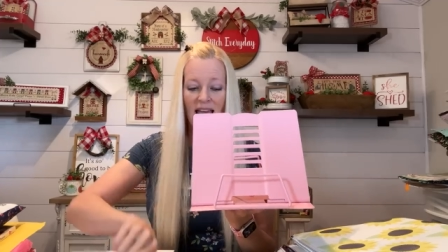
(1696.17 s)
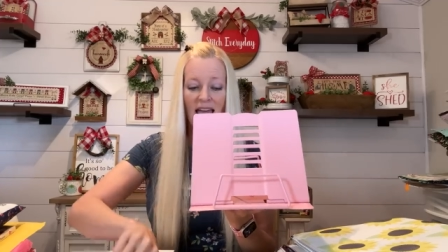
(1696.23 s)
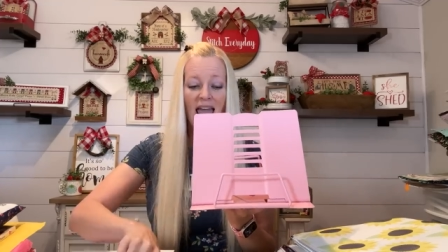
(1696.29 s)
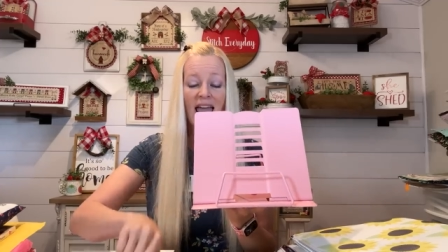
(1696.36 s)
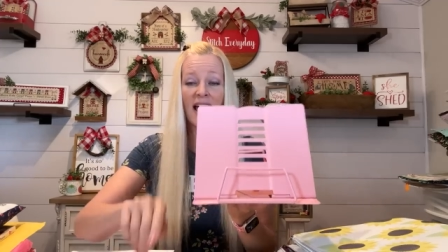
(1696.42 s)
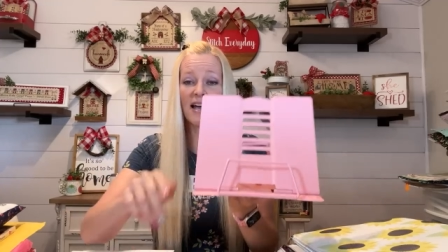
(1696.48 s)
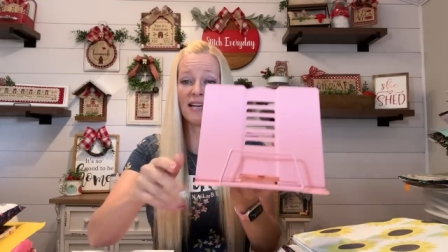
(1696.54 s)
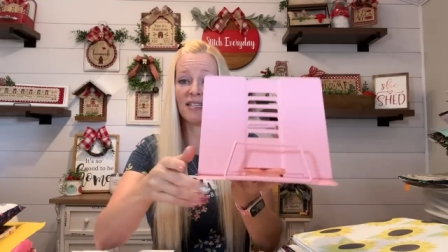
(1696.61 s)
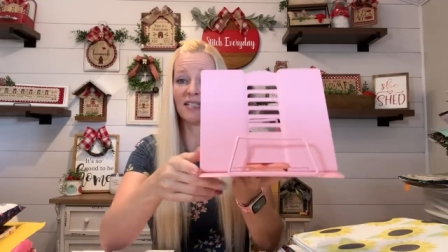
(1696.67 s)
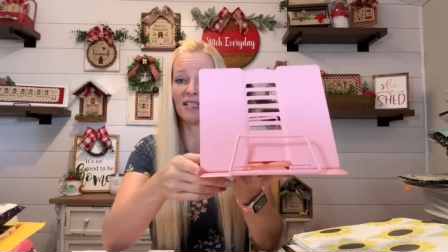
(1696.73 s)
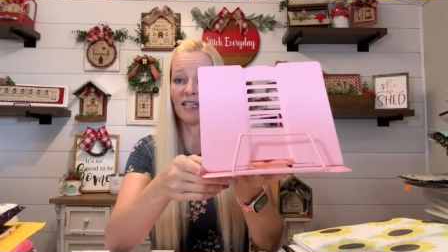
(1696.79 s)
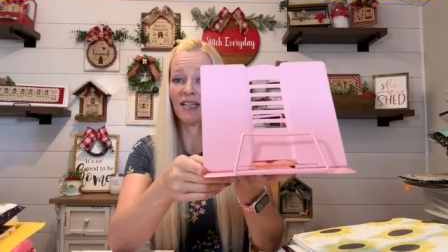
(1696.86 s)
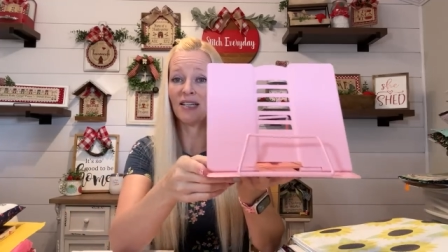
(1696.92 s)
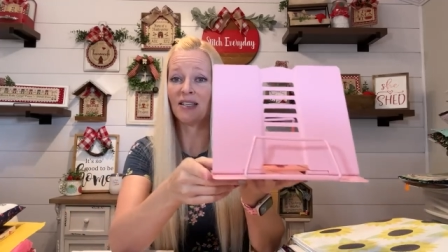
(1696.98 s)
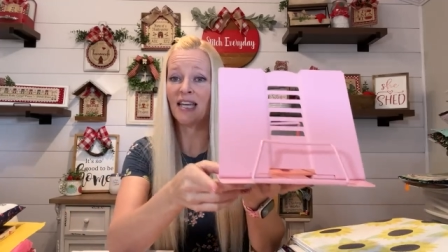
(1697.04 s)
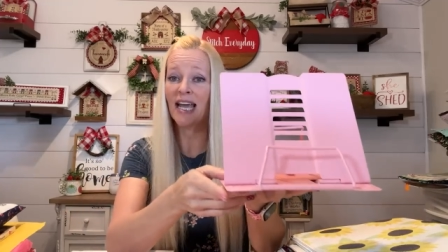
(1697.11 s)
And
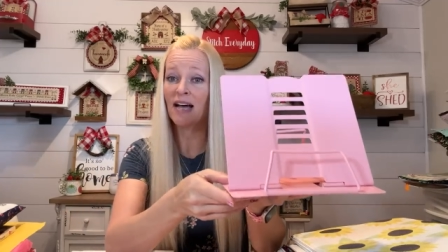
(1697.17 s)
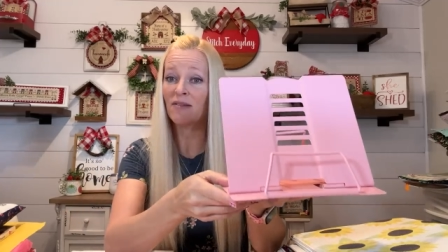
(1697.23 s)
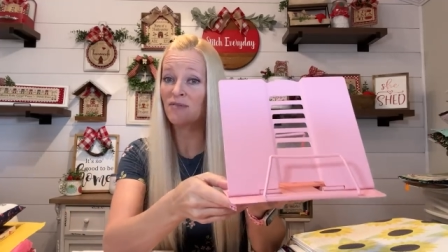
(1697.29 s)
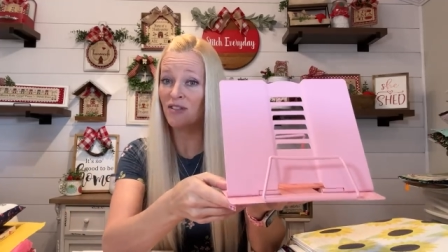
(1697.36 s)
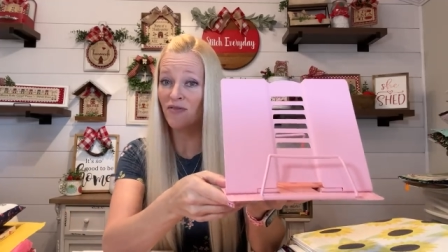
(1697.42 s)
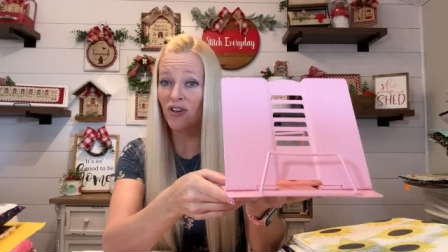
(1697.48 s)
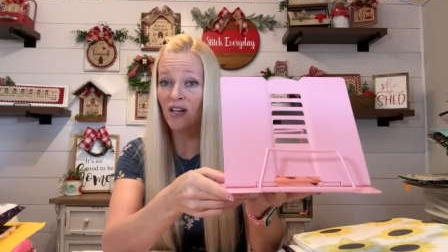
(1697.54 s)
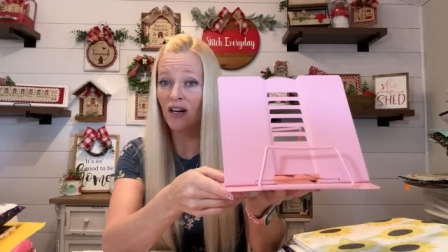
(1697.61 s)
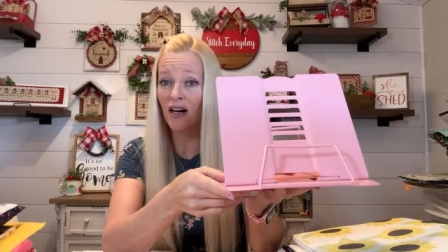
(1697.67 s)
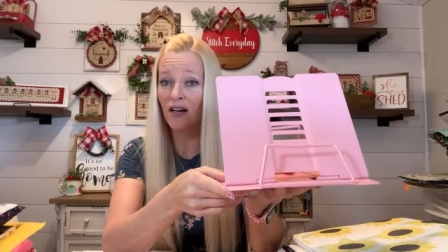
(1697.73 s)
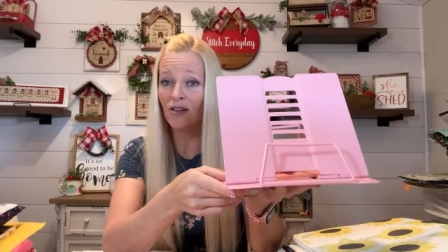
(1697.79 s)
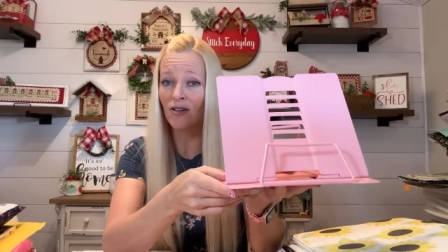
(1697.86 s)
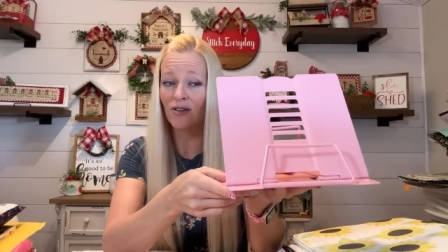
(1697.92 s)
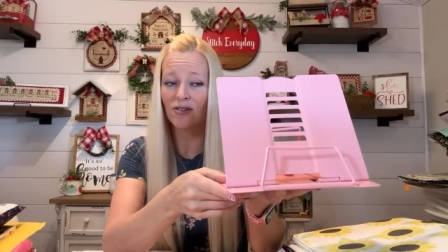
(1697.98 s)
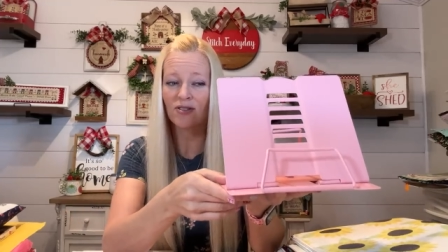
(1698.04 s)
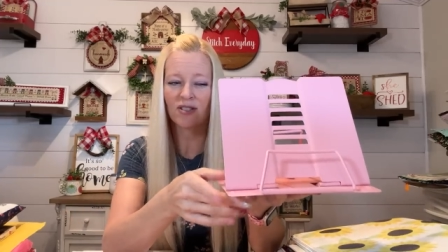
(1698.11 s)
they have different
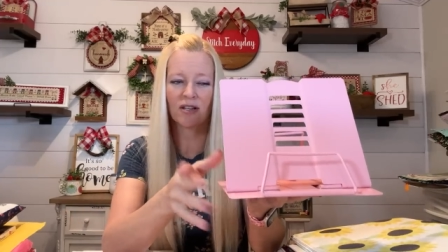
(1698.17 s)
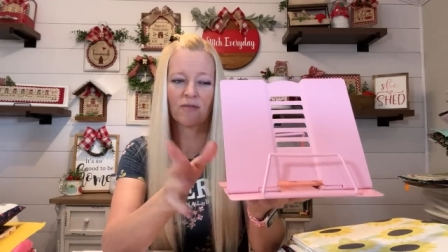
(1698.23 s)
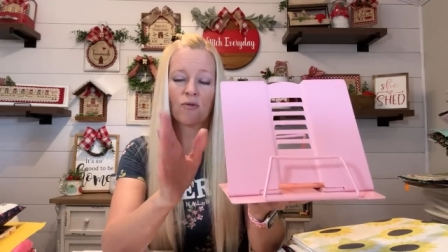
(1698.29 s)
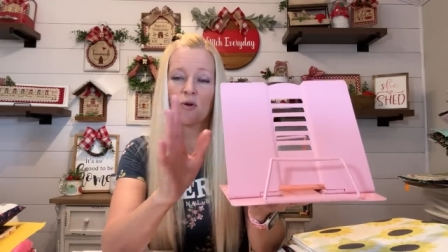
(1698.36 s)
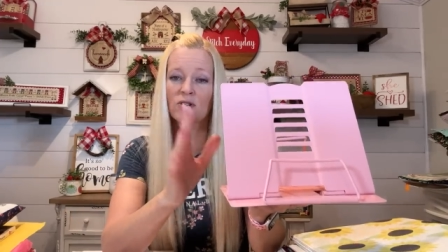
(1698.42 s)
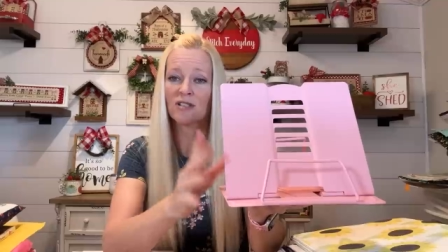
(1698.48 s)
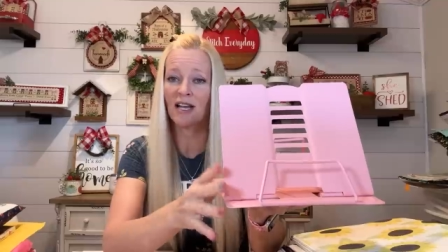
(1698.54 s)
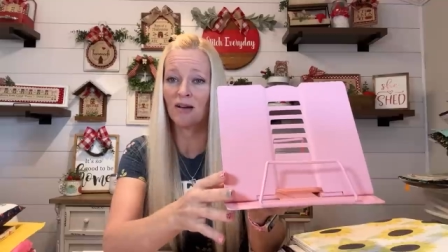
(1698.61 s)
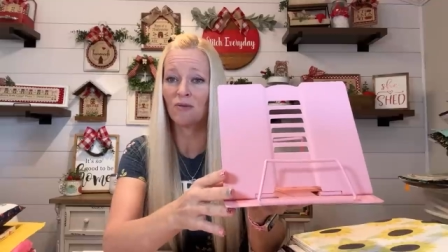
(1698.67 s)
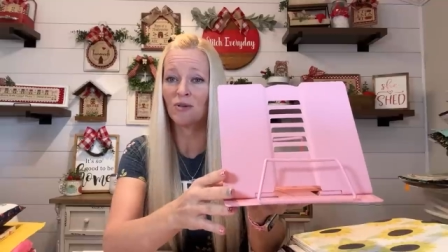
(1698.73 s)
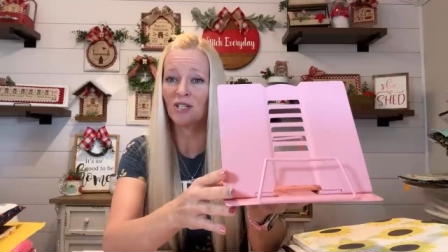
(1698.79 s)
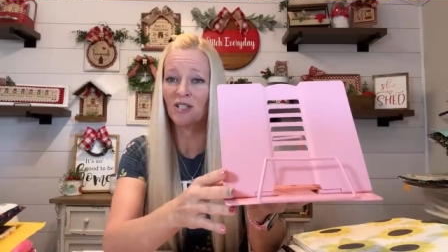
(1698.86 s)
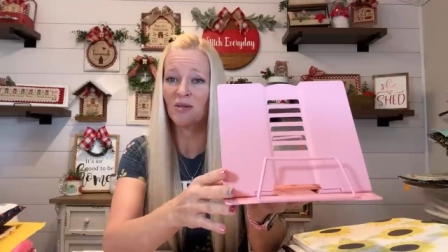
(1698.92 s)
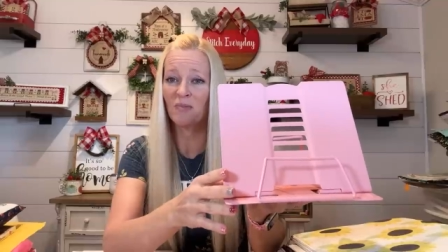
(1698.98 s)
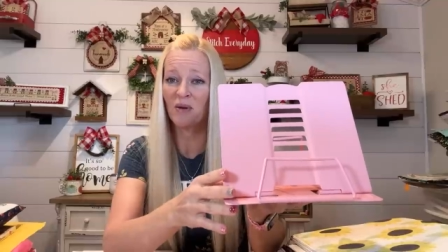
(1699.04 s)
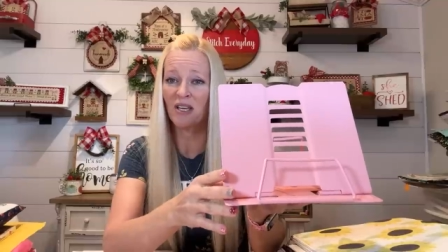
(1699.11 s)
colors. Of course, I
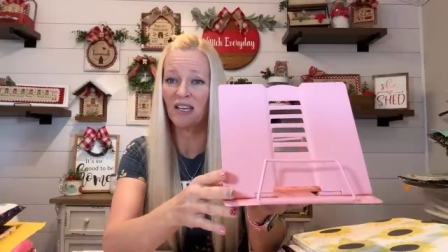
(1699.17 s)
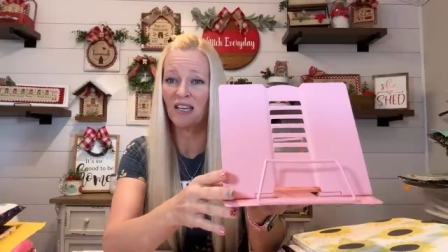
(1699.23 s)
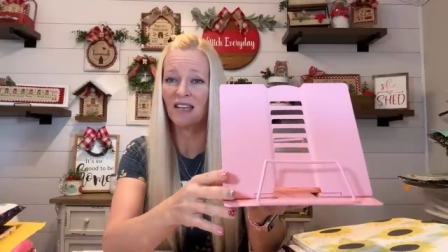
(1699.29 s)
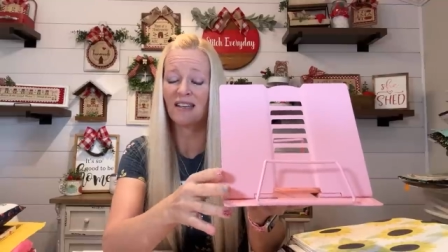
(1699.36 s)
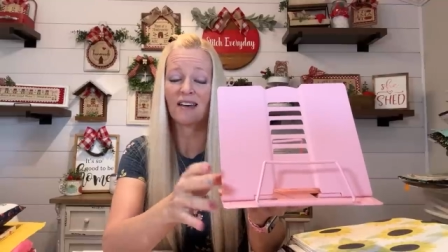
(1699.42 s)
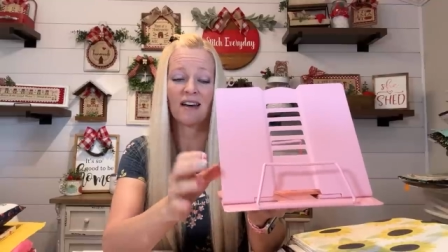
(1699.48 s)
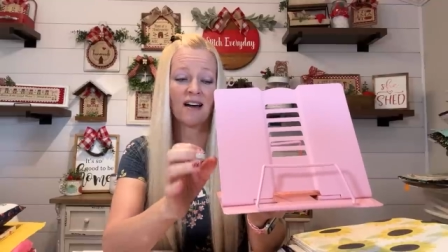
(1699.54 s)
wanted the pink.